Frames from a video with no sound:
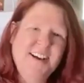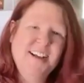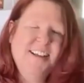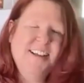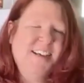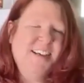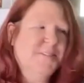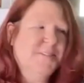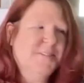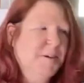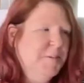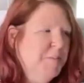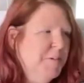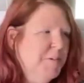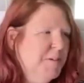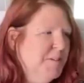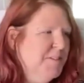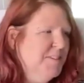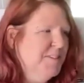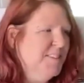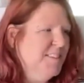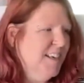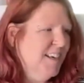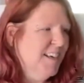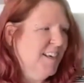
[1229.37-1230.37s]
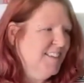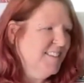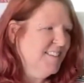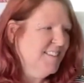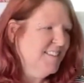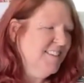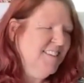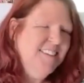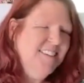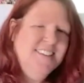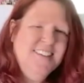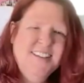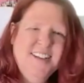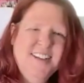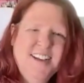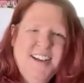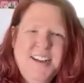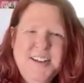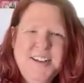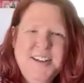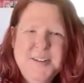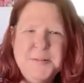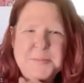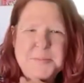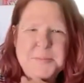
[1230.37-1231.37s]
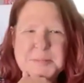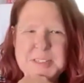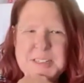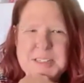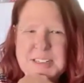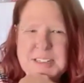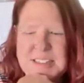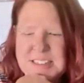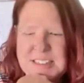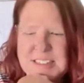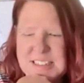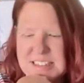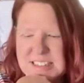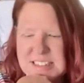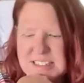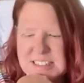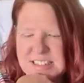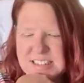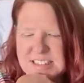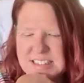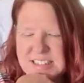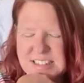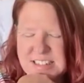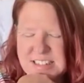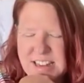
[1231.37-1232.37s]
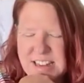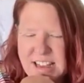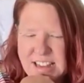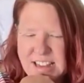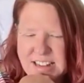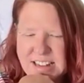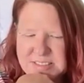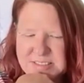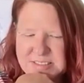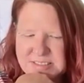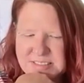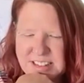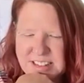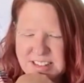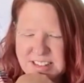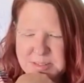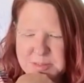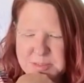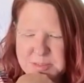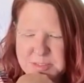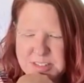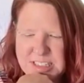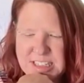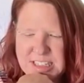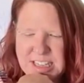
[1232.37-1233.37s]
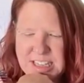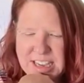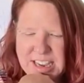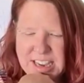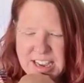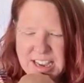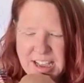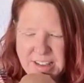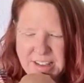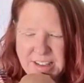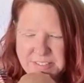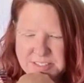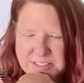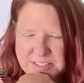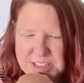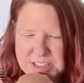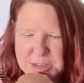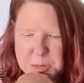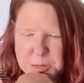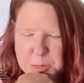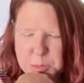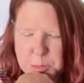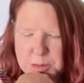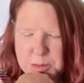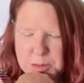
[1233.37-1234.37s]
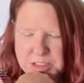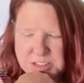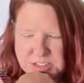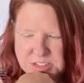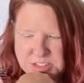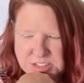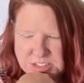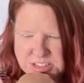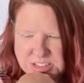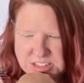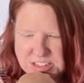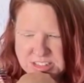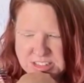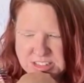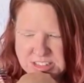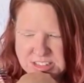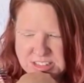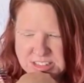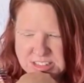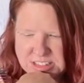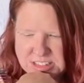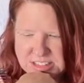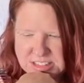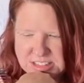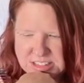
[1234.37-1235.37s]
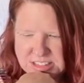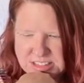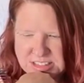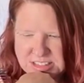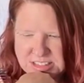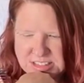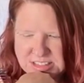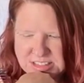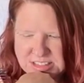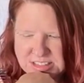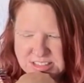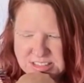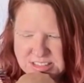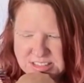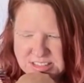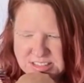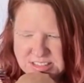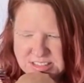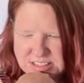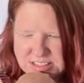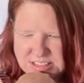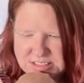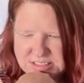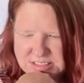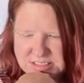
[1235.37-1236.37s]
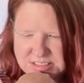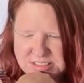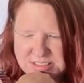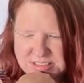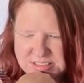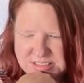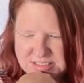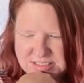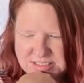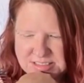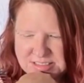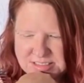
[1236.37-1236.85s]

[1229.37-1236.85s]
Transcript: I like rainbows. Yes. I don't think I have any questions. No.